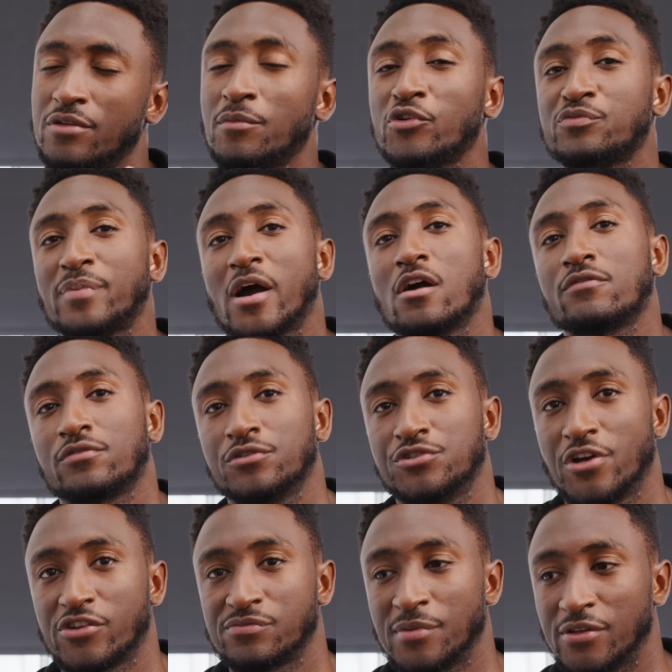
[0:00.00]
the most powerful
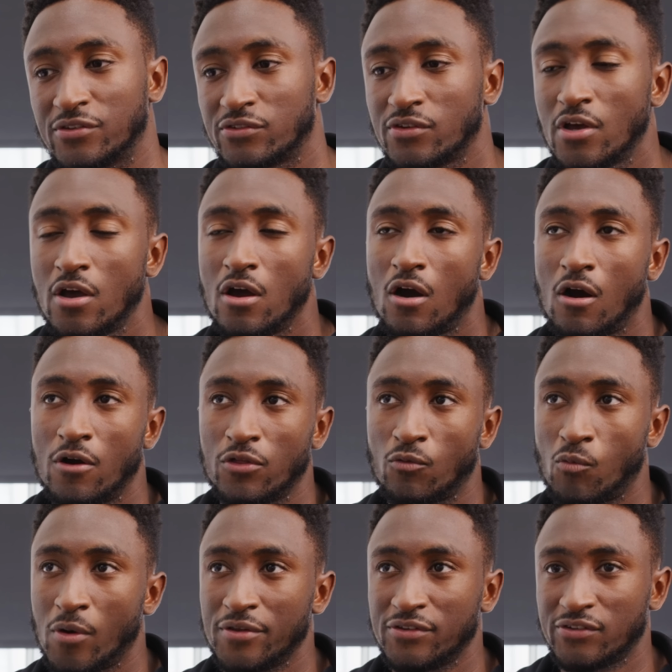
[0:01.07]
adjustments are the
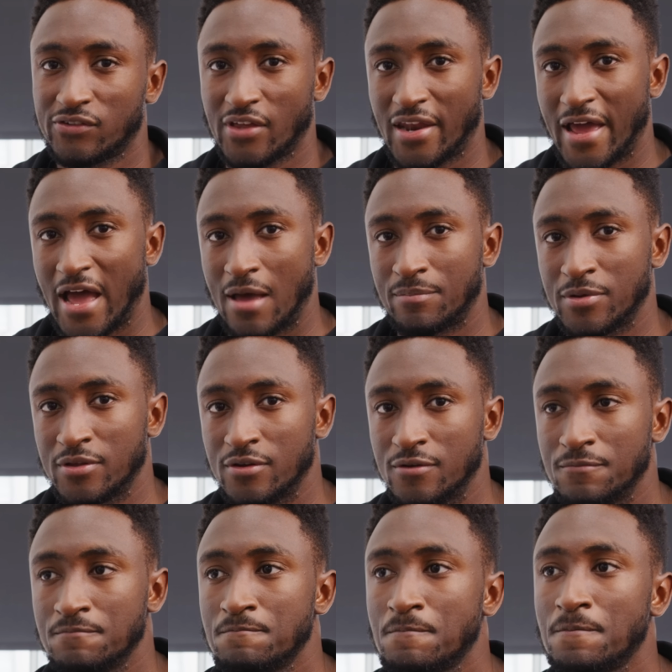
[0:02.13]
ones that
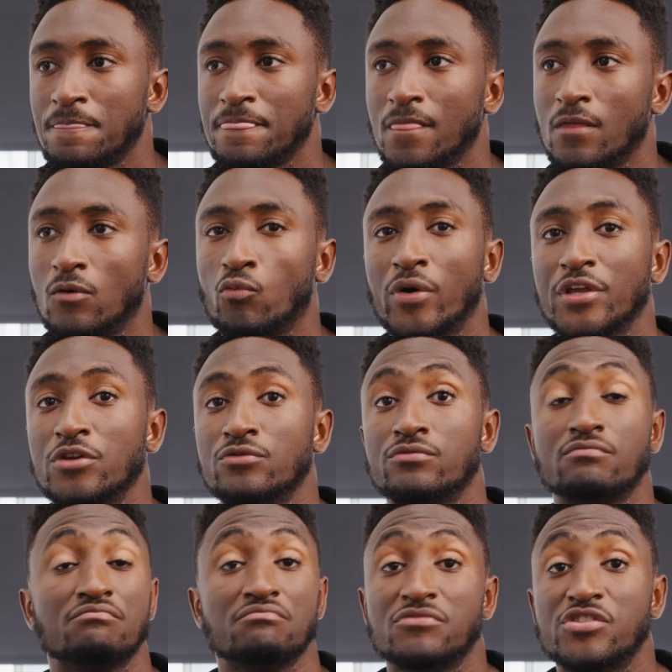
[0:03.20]
happen when you
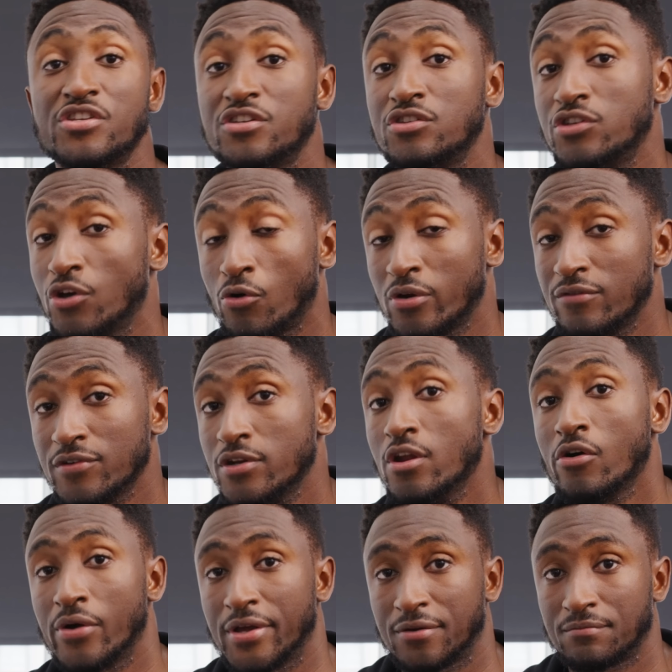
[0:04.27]
don't even
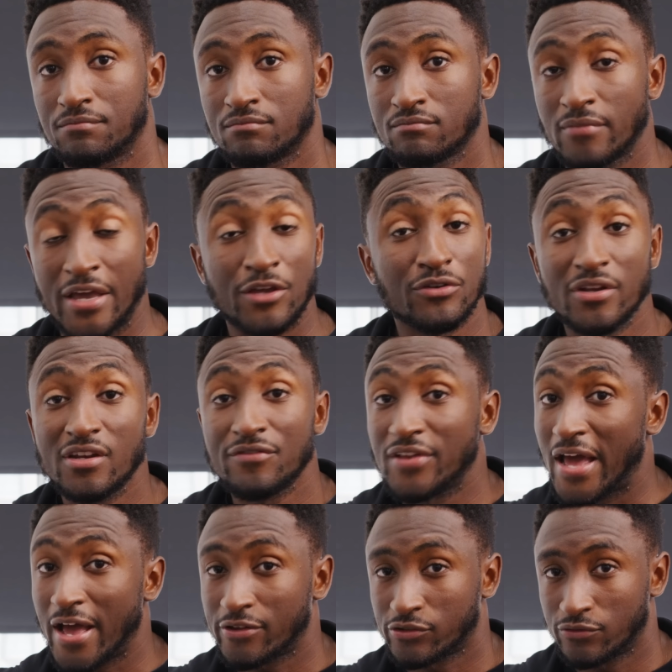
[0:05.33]
know it and you didn't even
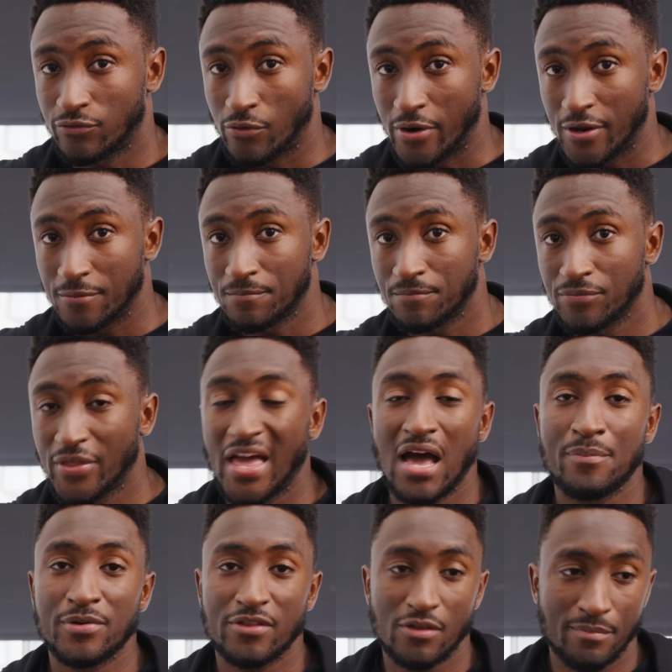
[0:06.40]
ask for it. They
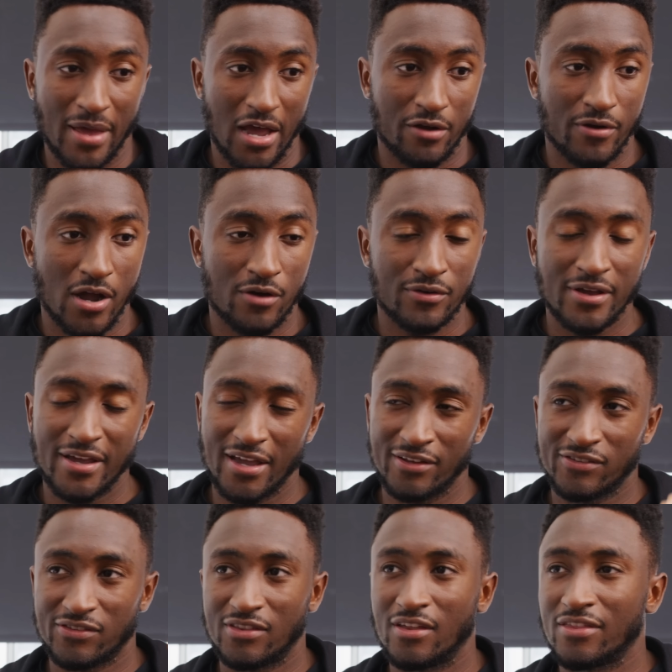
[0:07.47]
happen in the background.
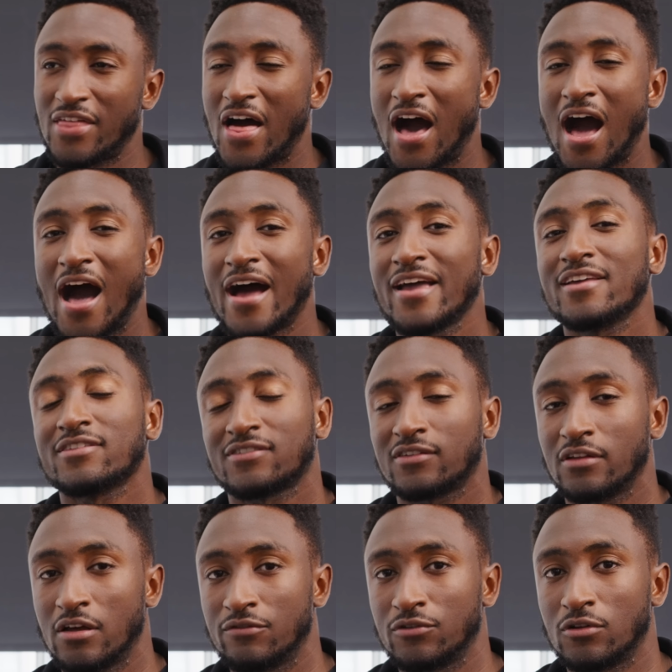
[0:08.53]
It's the, the highest
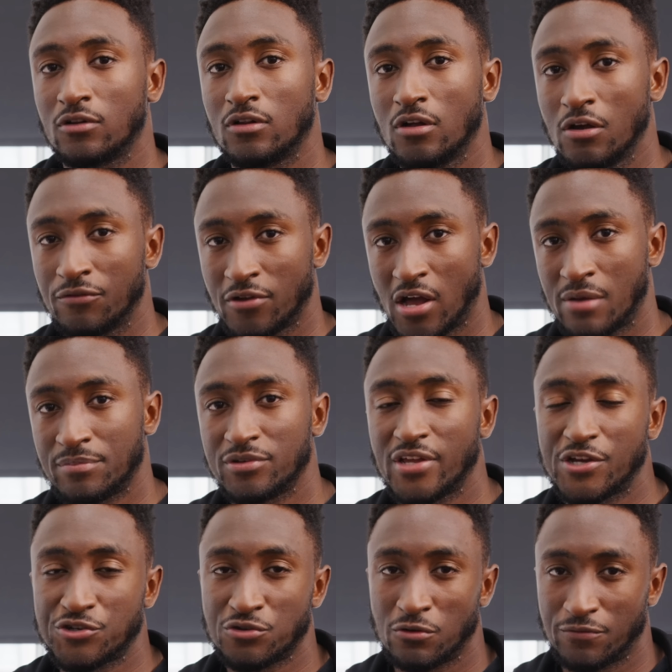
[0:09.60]
level of
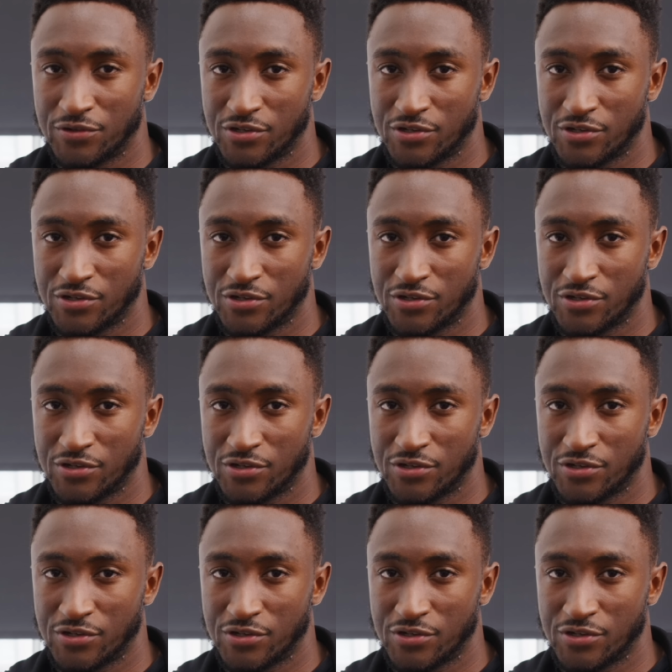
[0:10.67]
computational